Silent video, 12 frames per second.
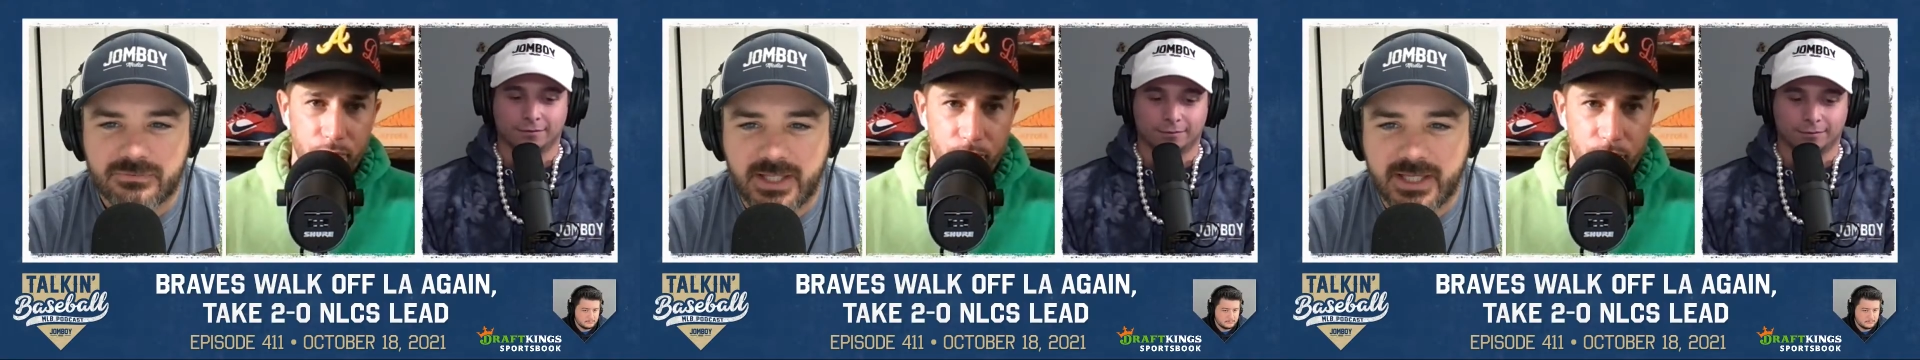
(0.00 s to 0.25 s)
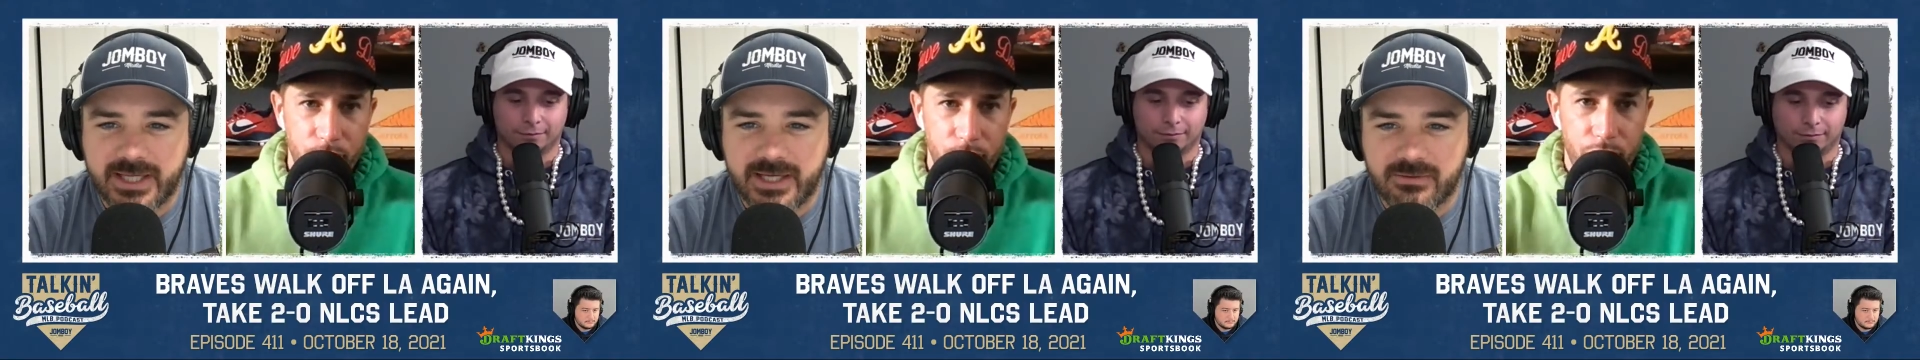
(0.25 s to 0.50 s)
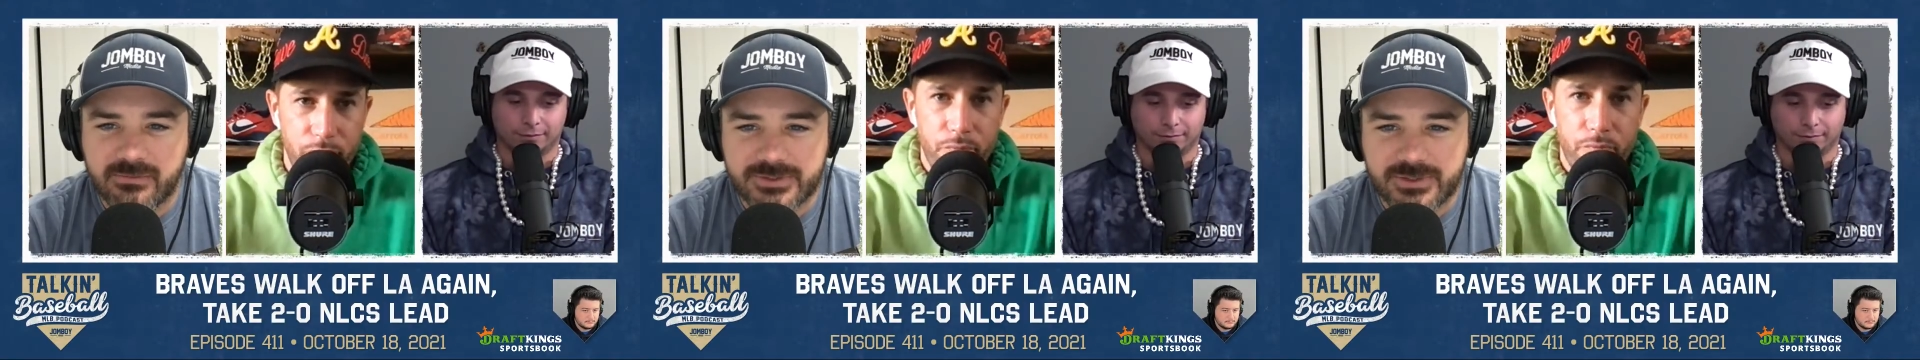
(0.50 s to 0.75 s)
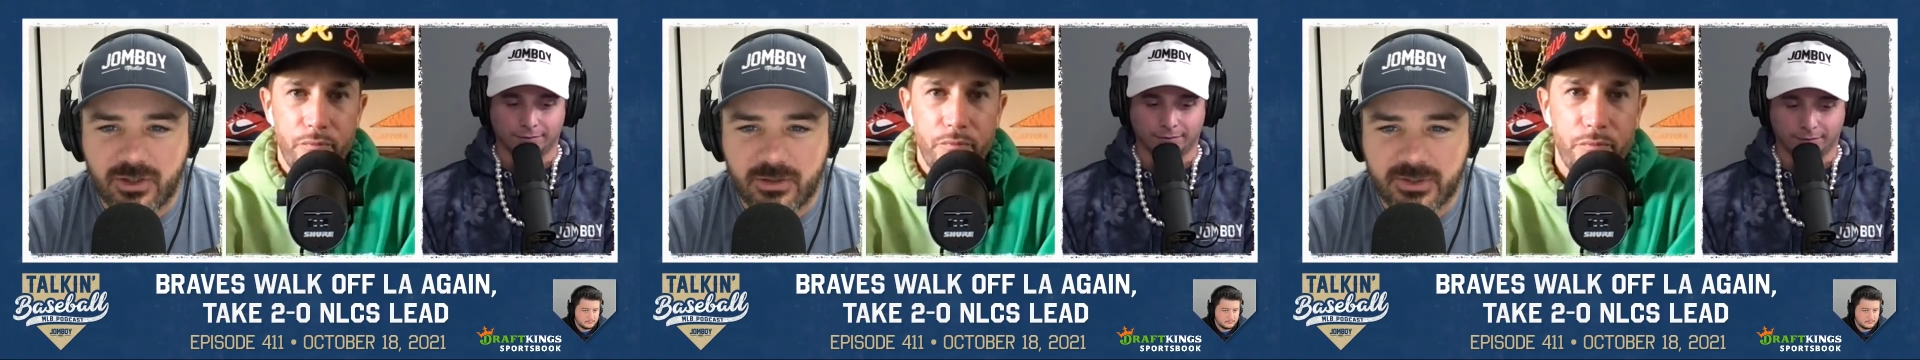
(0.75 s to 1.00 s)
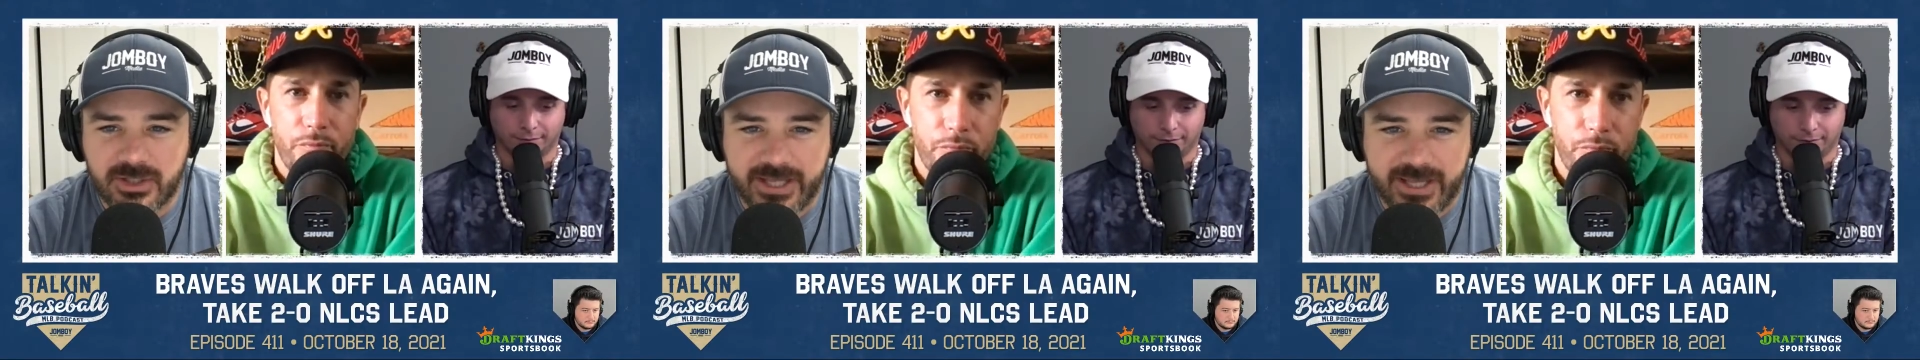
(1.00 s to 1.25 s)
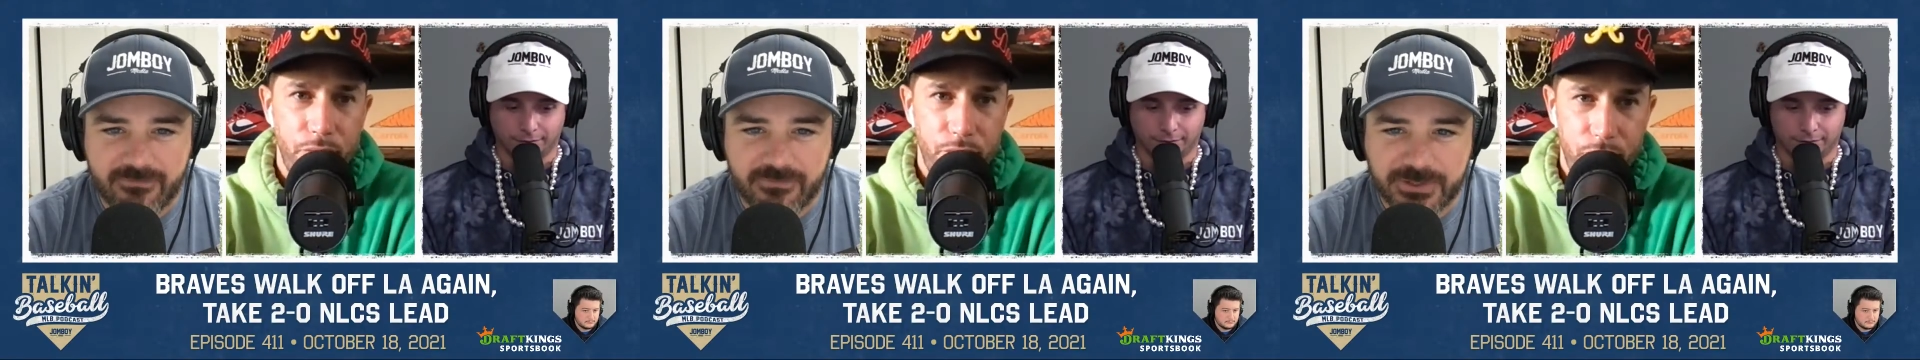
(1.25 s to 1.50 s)
Speaker 1: flyout was a homer in
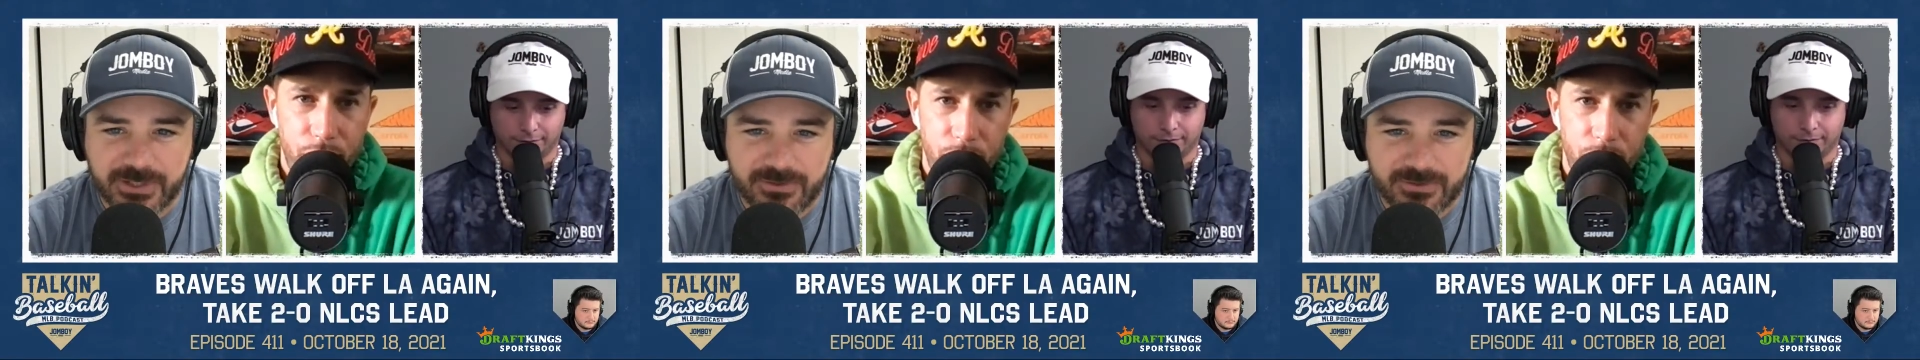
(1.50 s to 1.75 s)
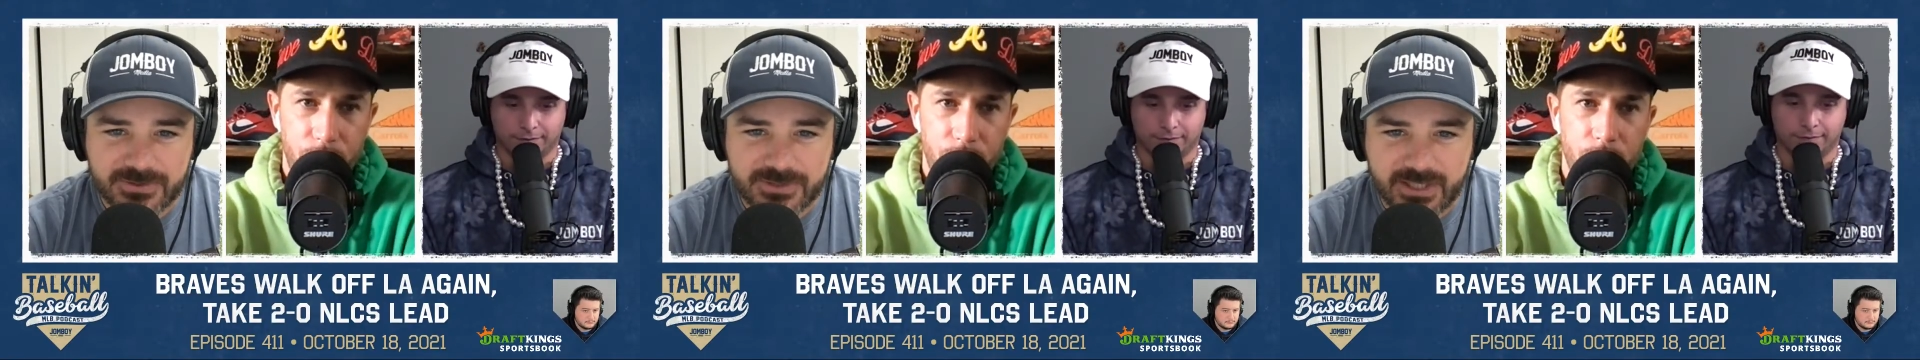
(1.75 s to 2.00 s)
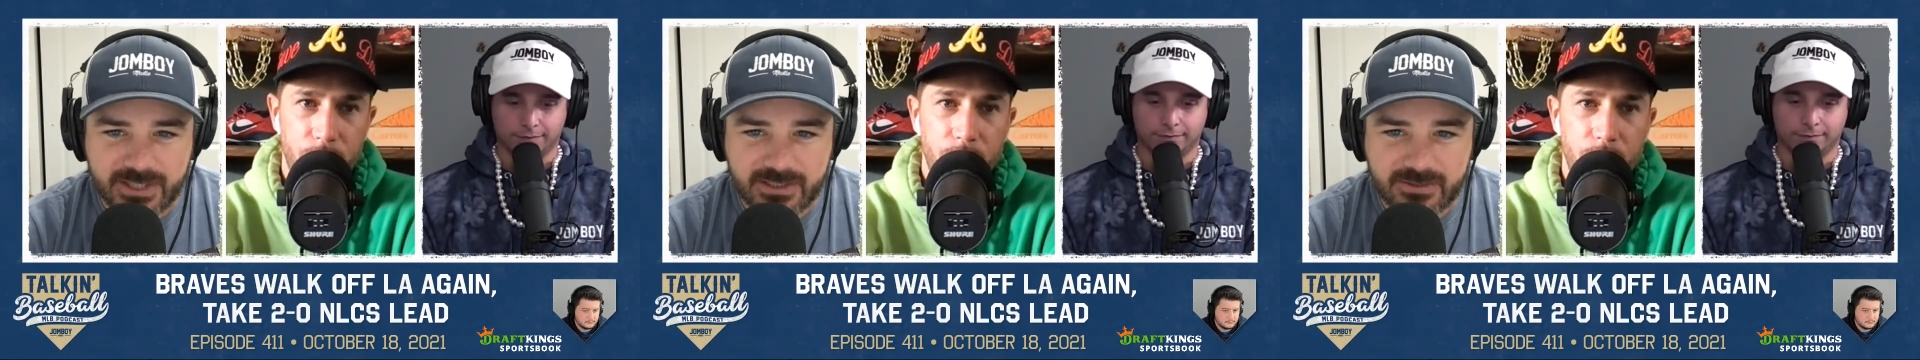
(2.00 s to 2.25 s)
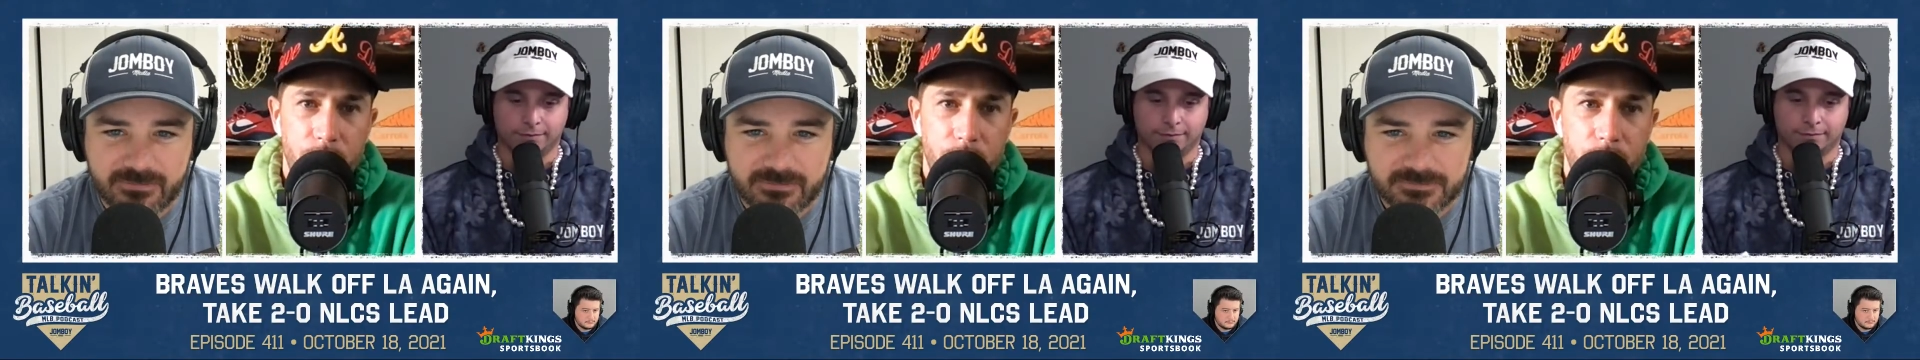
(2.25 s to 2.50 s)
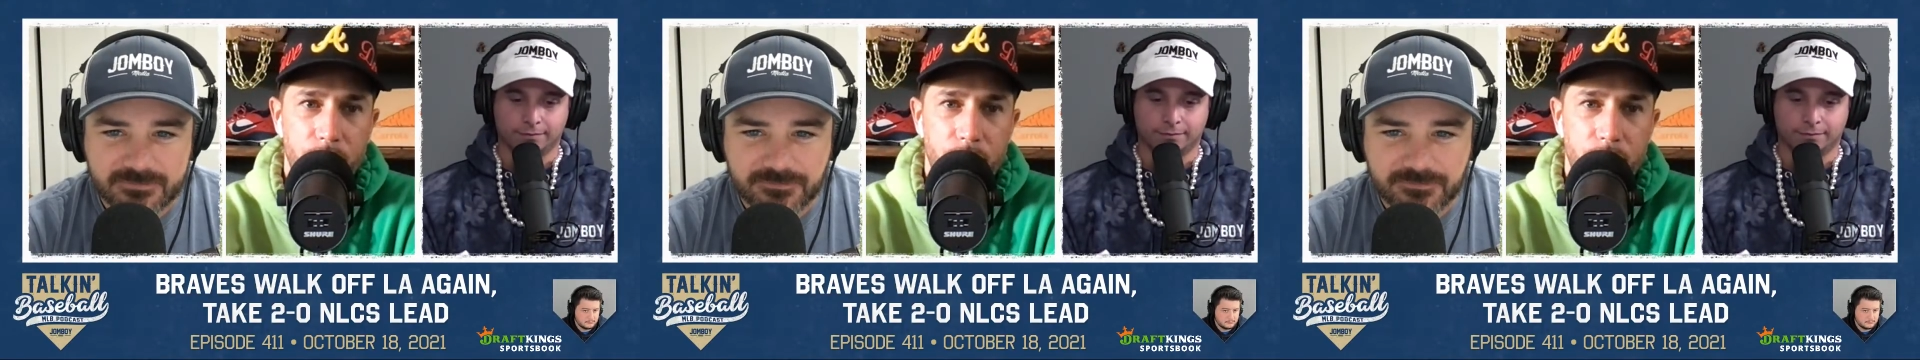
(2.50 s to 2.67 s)
every other stadium?